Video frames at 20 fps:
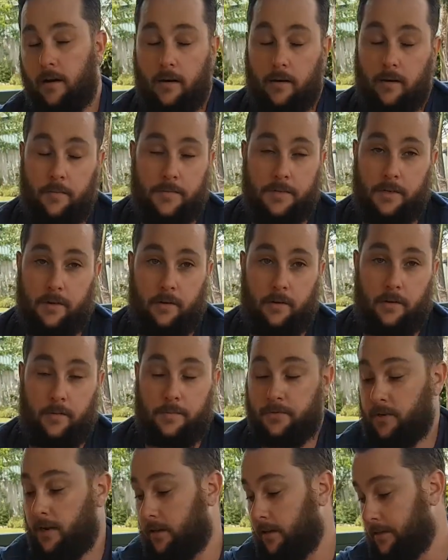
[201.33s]
I'm sorry. I'm
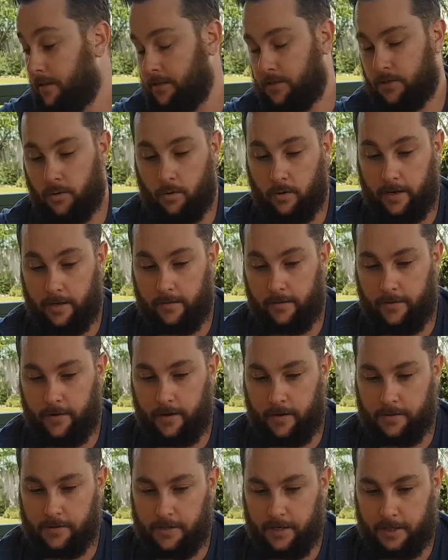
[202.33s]
struggling to talk and the
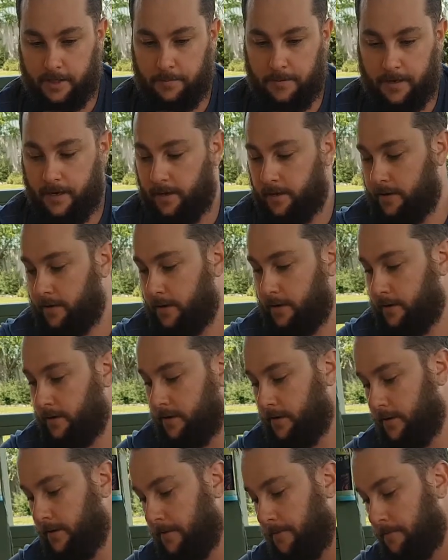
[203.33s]
video has just begun.
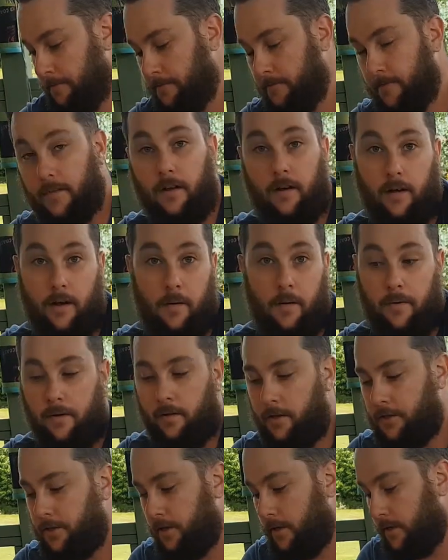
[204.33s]
I
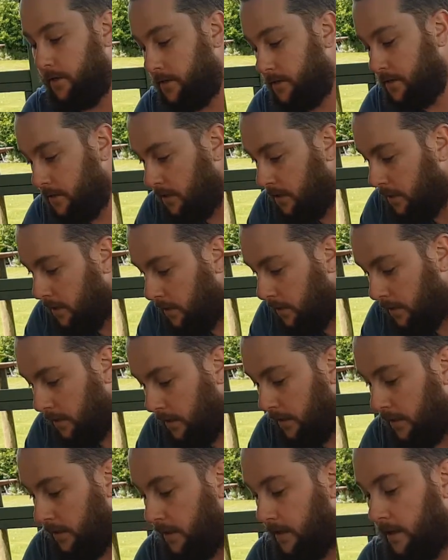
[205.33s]
apologise.
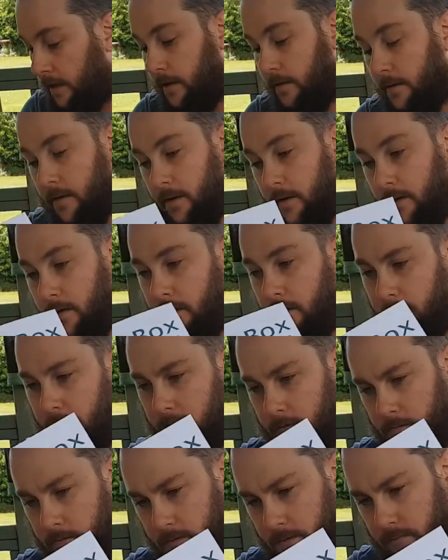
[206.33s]

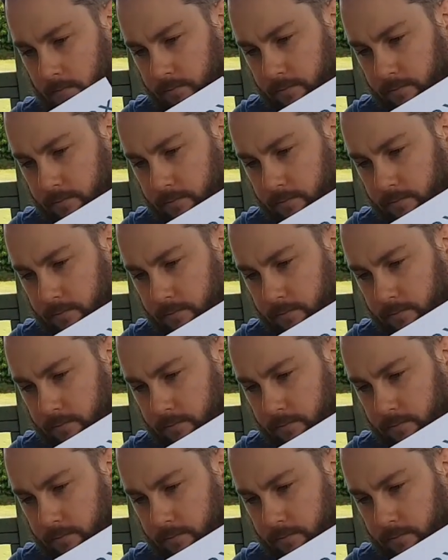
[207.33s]
The